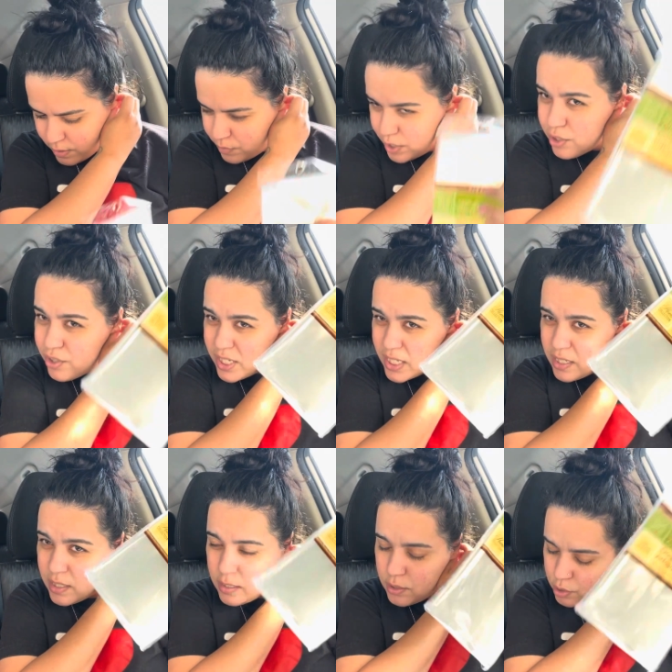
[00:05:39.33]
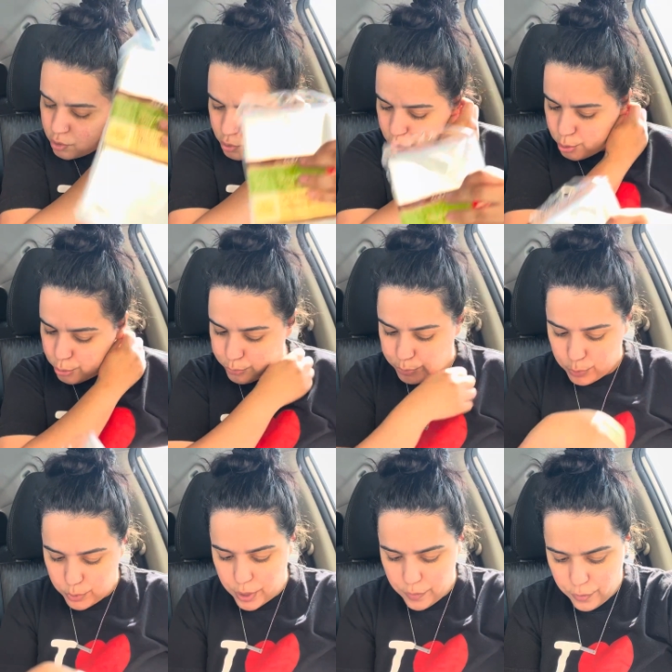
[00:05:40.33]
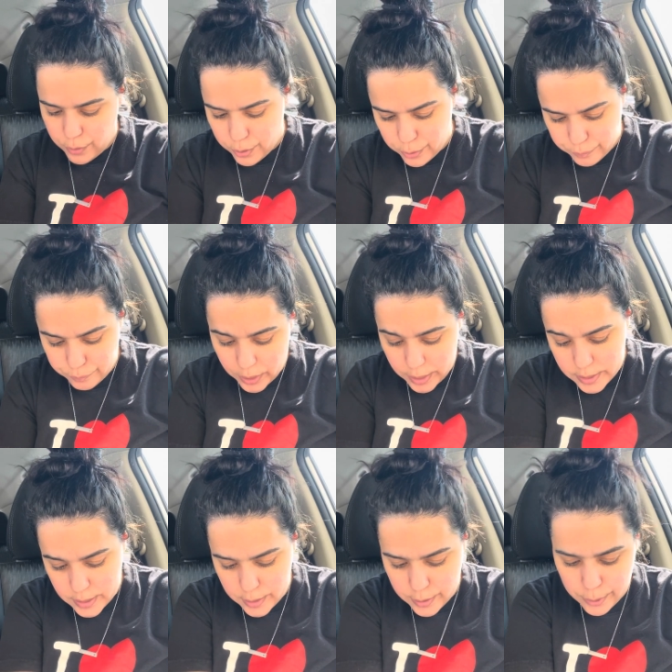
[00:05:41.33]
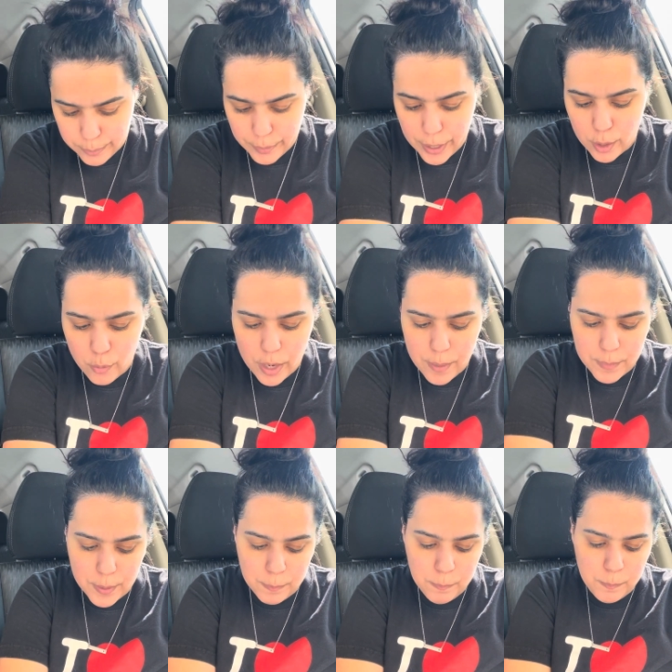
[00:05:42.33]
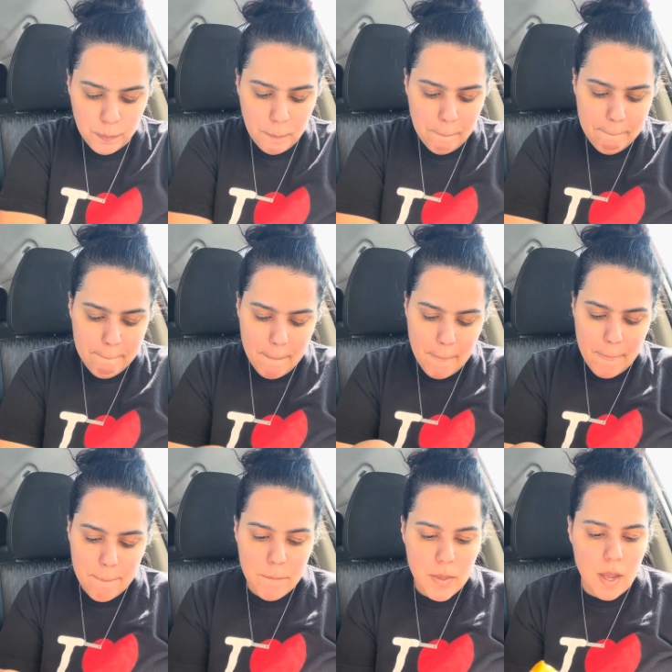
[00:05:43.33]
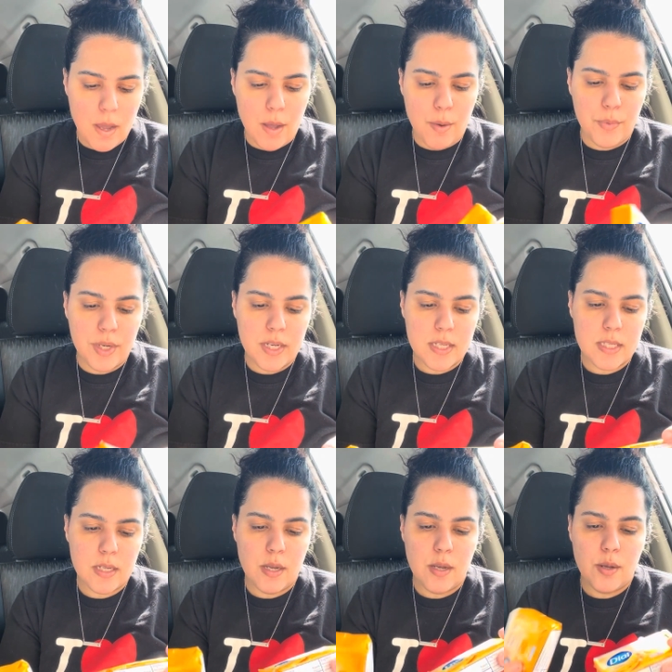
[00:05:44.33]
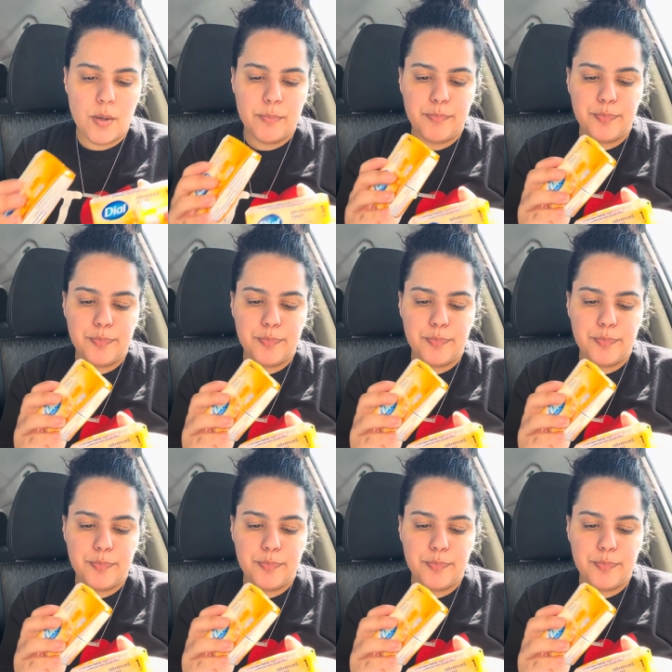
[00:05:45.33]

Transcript: These are decent, so whenever I see them, I grab them. Um, we needed some